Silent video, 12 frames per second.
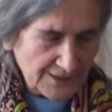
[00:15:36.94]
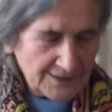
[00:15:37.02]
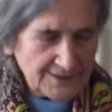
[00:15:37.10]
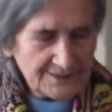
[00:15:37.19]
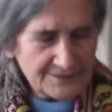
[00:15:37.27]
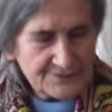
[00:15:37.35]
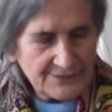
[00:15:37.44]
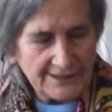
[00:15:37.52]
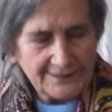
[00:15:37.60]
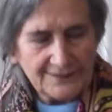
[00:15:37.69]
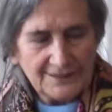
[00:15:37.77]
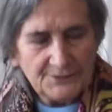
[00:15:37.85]
is
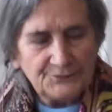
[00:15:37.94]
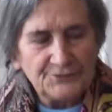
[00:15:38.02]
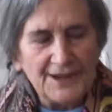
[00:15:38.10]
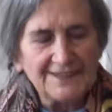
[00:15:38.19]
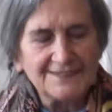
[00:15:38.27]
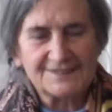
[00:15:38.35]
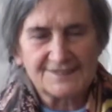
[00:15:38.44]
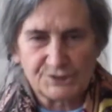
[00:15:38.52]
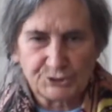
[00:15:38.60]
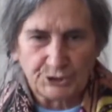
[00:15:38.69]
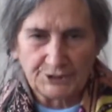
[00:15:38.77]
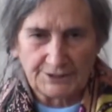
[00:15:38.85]
that if that
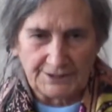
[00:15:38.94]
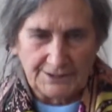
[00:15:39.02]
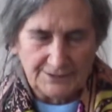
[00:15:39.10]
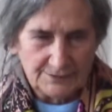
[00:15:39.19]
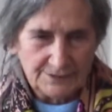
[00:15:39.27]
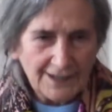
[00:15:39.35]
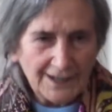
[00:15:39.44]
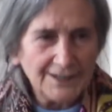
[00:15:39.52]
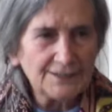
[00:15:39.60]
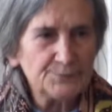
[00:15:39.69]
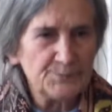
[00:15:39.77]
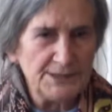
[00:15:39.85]
study
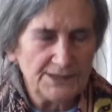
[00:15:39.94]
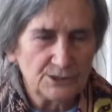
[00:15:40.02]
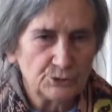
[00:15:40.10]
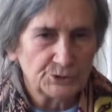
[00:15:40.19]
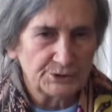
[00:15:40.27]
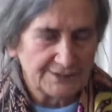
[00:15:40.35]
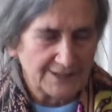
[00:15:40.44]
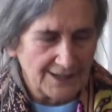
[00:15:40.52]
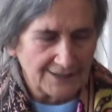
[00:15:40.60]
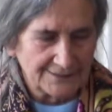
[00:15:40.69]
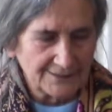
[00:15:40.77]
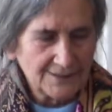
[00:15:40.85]
had been looked
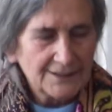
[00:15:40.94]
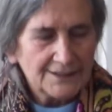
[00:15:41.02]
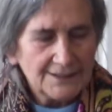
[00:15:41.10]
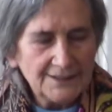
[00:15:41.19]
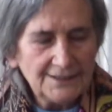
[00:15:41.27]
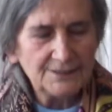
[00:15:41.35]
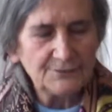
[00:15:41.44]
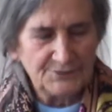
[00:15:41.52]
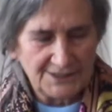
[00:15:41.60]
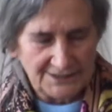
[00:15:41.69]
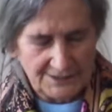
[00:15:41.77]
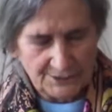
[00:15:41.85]
at in
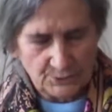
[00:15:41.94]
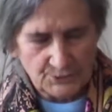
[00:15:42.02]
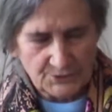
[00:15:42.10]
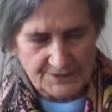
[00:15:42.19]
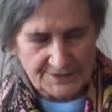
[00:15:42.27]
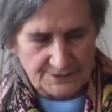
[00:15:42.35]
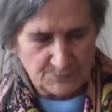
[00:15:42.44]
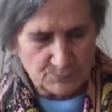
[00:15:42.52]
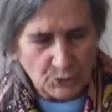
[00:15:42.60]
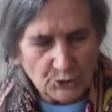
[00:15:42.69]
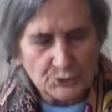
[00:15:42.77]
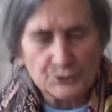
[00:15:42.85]
the IARC
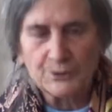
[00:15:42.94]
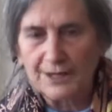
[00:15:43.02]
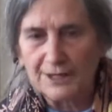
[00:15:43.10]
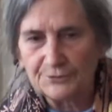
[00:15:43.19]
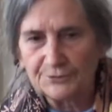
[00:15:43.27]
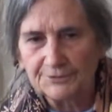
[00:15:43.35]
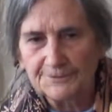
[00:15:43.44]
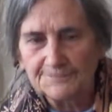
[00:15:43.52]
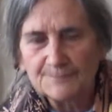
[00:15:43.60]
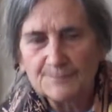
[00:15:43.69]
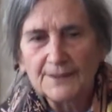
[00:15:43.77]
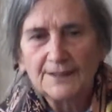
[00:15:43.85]
monograph,
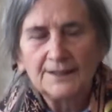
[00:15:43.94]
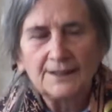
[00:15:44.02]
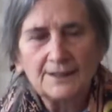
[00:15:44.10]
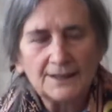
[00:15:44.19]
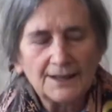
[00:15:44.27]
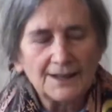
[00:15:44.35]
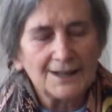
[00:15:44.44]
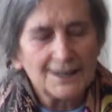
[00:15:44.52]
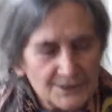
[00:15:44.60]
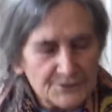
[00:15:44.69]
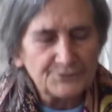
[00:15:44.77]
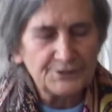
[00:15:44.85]

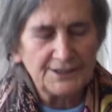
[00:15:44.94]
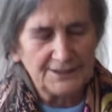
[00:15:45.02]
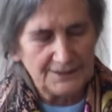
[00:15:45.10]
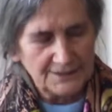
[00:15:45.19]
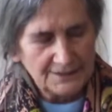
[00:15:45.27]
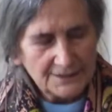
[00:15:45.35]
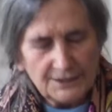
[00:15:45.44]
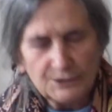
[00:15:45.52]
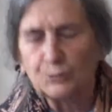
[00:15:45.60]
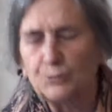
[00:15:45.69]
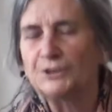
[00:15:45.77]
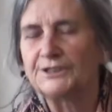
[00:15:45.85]
I think
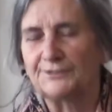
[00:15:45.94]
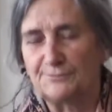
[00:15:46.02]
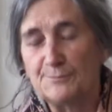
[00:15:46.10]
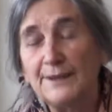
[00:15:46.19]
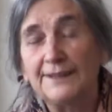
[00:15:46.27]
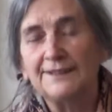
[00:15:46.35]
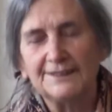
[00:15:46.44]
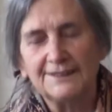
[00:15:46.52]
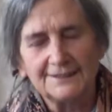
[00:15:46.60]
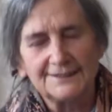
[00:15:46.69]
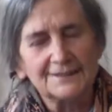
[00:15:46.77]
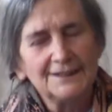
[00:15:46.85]
it would have made
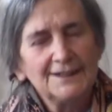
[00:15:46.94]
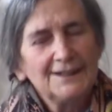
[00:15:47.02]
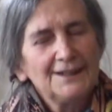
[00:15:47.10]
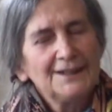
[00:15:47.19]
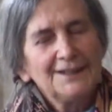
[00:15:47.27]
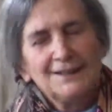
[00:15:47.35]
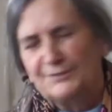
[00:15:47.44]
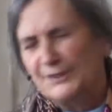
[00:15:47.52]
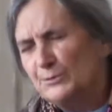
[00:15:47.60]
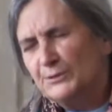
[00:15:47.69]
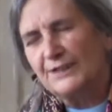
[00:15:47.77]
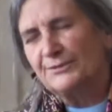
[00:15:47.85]
it, they
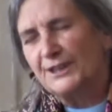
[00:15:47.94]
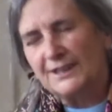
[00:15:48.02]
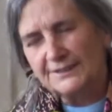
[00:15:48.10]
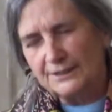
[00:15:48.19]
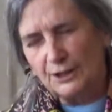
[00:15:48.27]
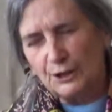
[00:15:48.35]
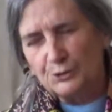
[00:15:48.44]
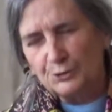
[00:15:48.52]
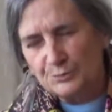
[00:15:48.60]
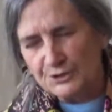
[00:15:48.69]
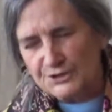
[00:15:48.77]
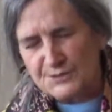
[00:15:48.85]
would have had
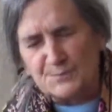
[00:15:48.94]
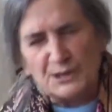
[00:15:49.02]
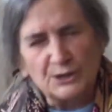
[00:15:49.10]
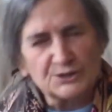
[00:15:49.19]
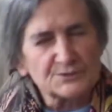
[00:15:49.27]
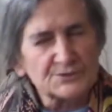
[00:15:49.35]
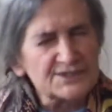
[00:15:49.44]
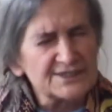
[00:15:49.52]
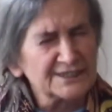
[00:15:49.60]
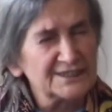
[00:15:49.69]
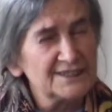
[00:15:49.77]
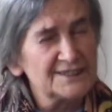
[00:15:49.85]
arguments because of the
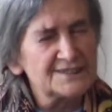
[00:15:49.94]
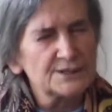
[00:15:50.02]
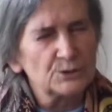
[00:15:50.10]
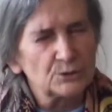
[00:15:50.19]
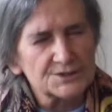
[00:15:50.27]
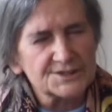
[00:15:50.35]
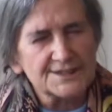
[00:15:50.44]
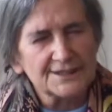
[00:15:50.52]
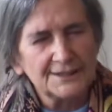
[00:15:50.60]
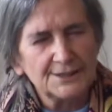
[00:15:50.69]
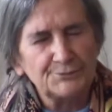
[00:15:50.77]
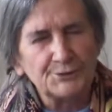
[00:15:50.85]
statistical
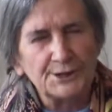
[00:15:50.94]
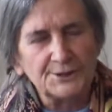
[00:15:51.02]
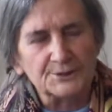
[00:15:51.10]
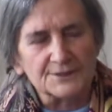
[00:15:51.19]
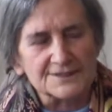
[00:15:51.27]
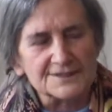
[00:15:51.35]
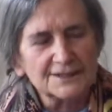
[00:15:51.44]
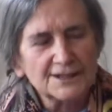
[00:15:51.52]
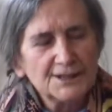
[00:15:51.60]
significance.